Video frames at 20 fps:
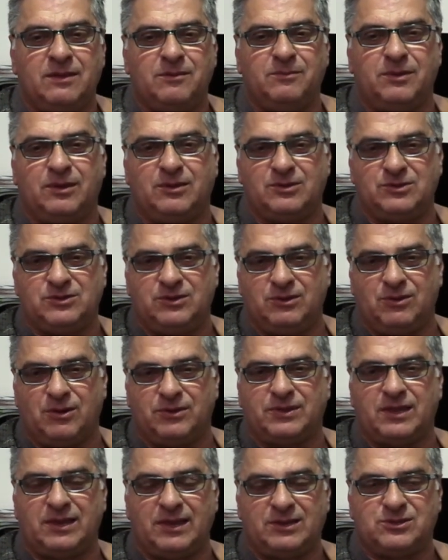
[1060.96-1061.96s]
because you've
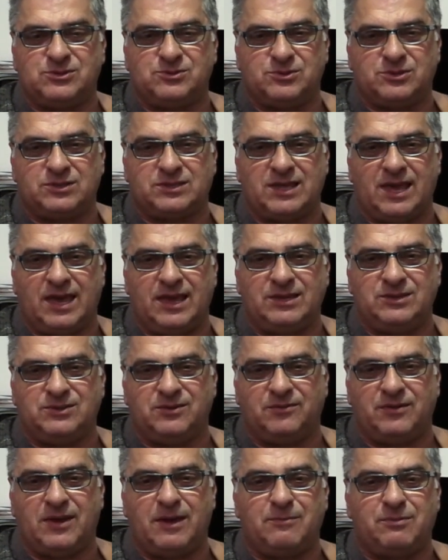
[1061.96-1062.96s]
got that extra stage
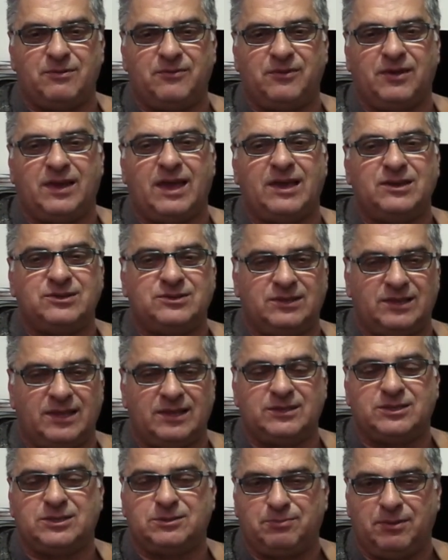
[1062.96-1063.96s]
of amplification
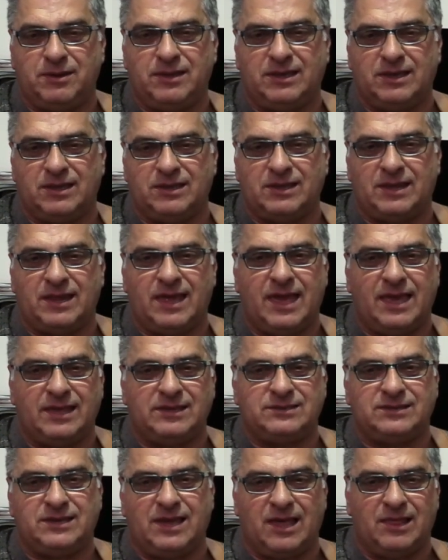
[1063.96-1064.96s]
and speaker that
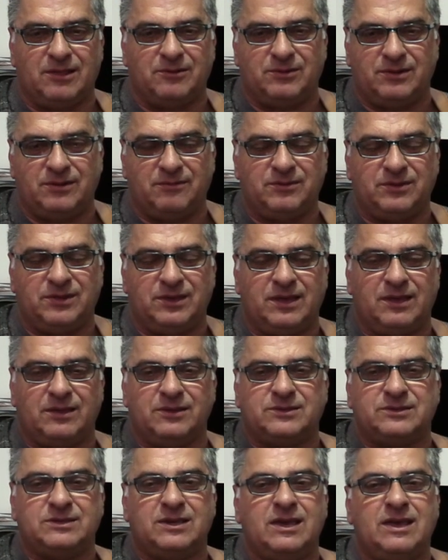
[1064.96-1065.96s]
adds color and everything
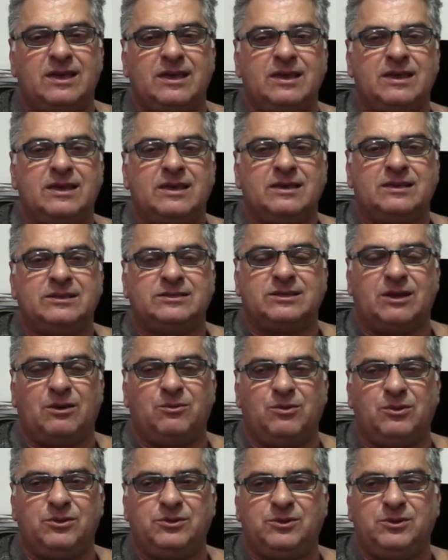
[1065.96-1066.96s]
else. So
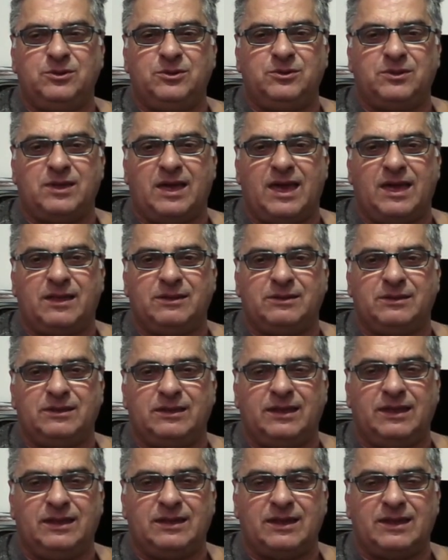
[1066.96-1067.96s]
we'll do that
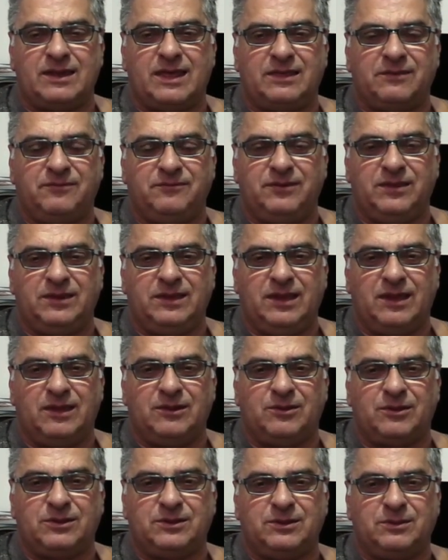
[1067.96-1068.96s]
in another video,
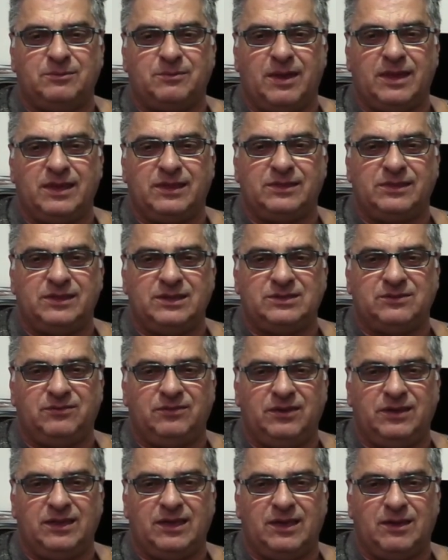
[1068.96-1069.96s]
not to make this
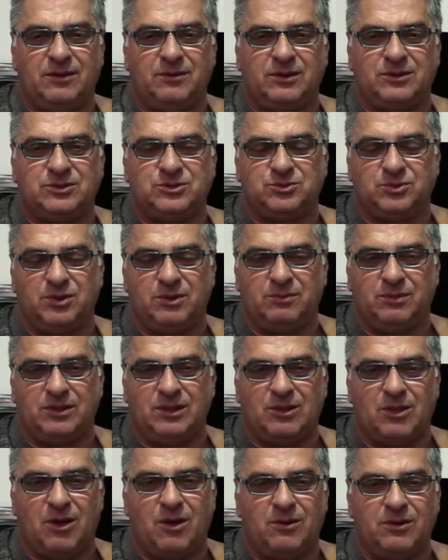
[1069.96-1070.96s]
video
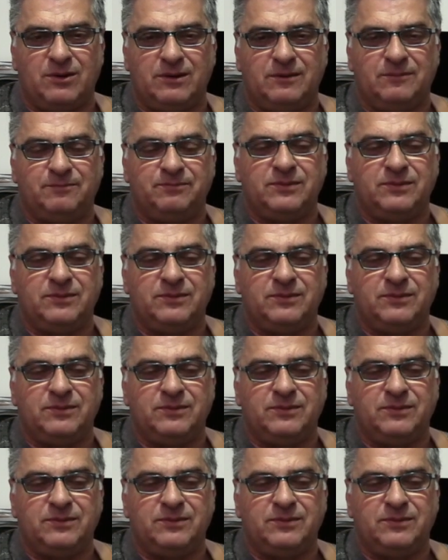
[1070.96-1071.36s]
extremely long.